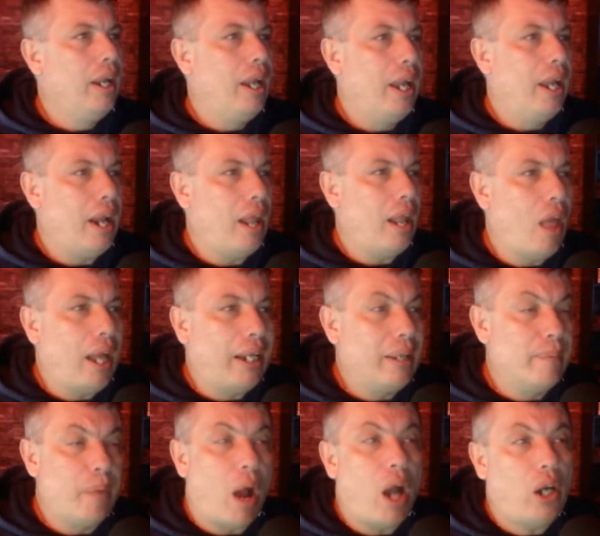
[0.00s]
And I like
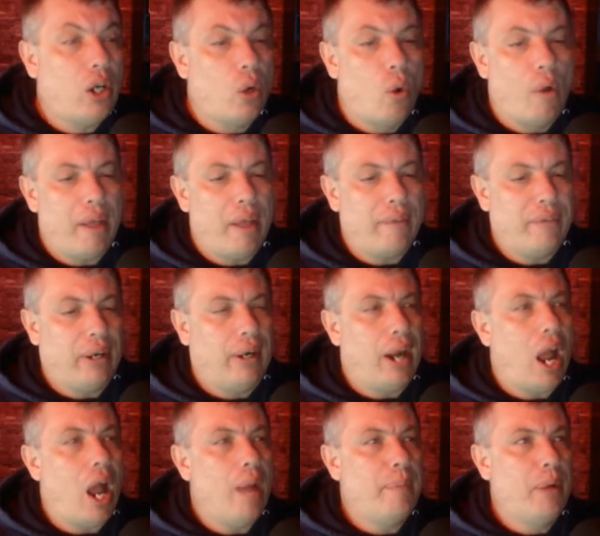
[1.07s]
Mbako on that very
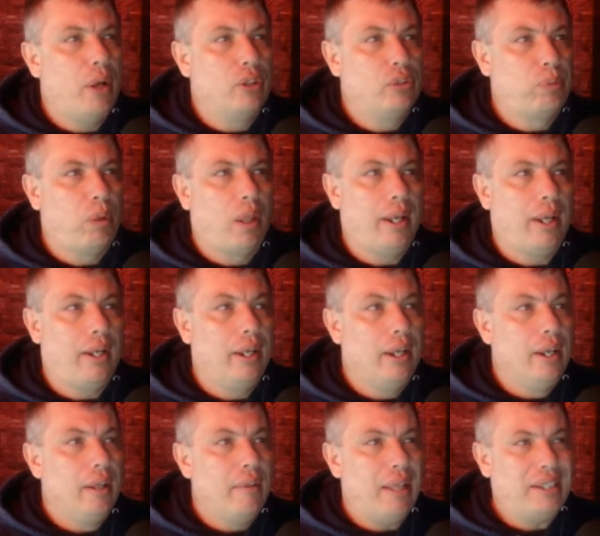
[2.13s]
high post play.
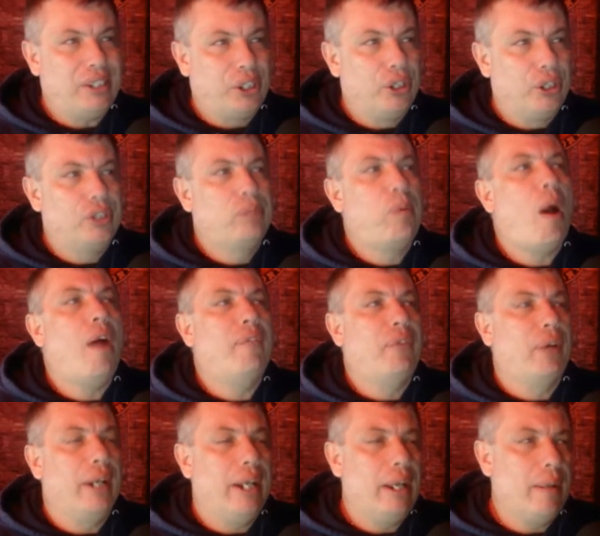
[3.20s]
That's a good spot for
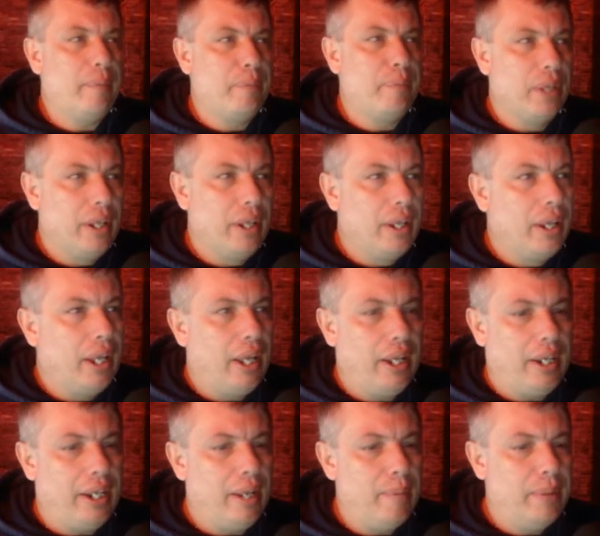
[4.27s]
him. And
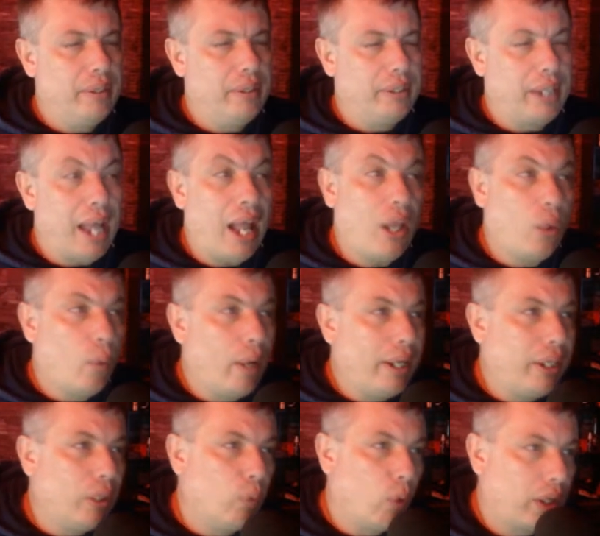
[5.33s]
him and Galloway
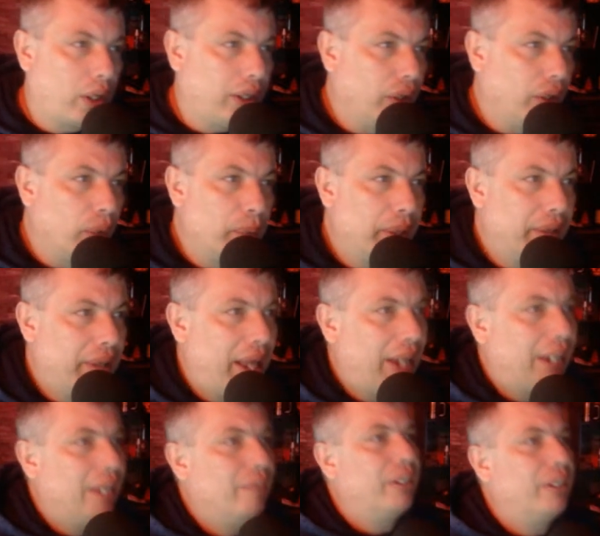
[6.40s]
could work a little bit of that
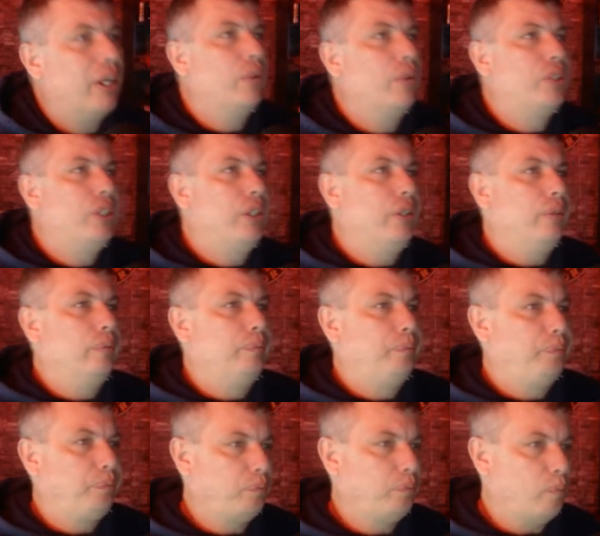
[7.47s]
give and go too.
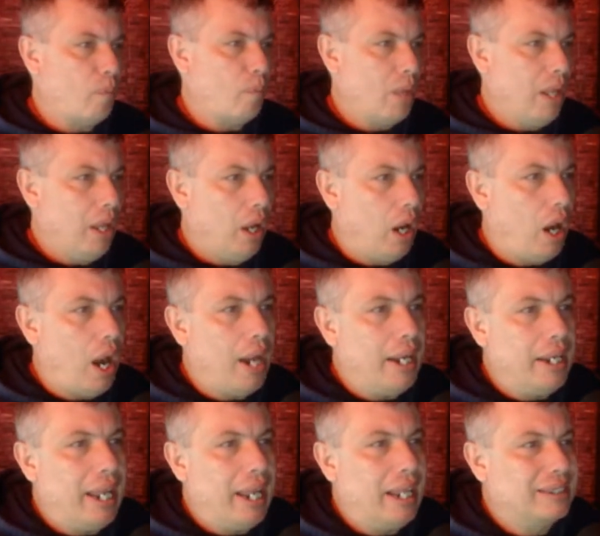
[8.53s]
All right,
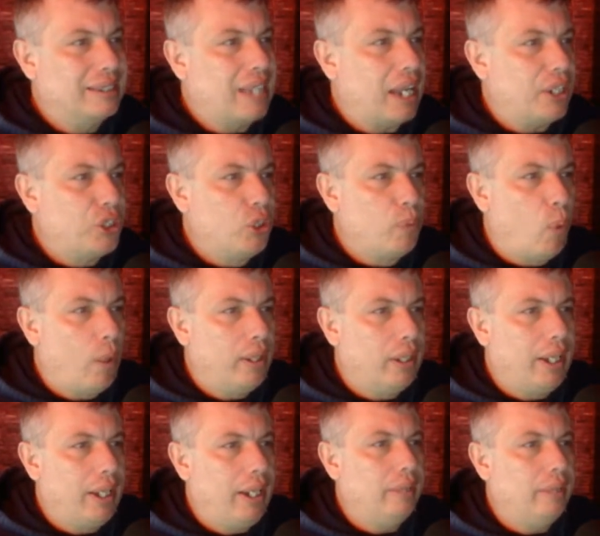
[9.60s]
Indiana's got a 2-point
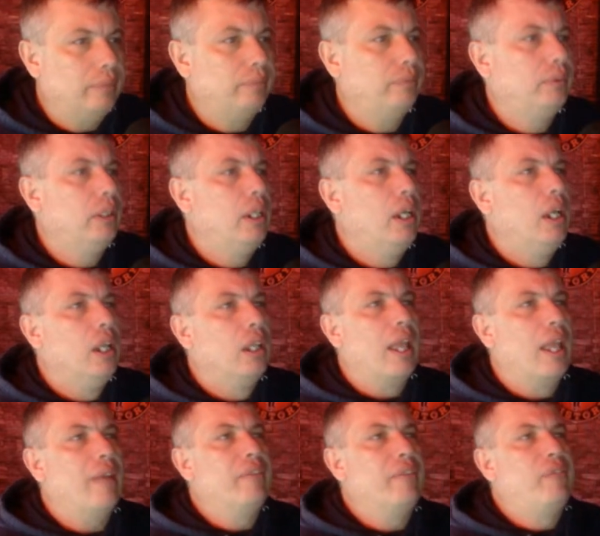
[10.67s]
lead.
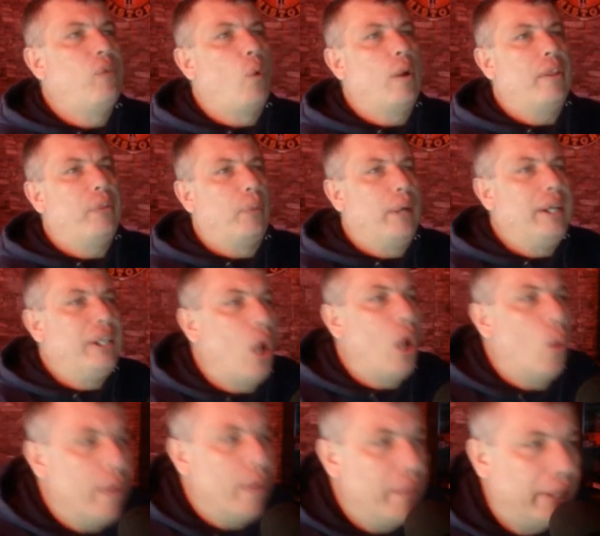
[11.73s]
11:43 to
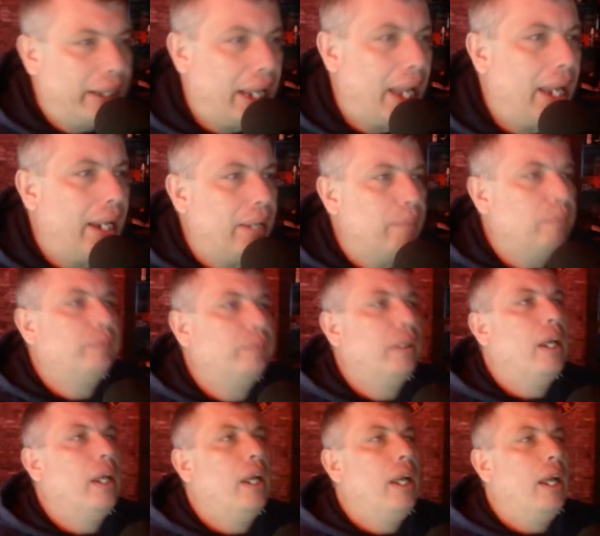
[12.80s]
go in the game.
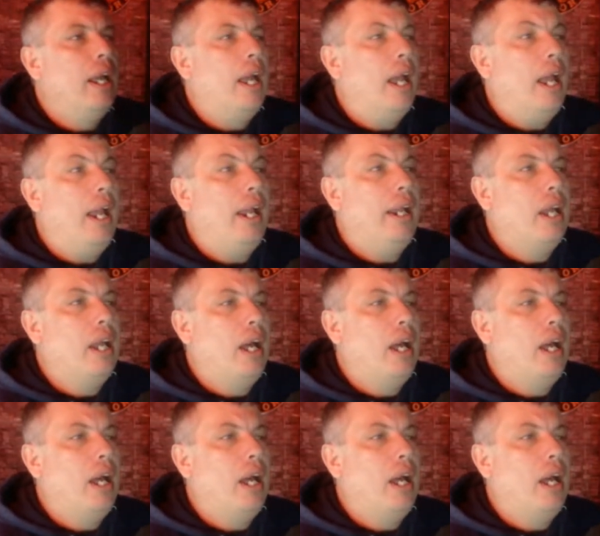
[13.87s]
And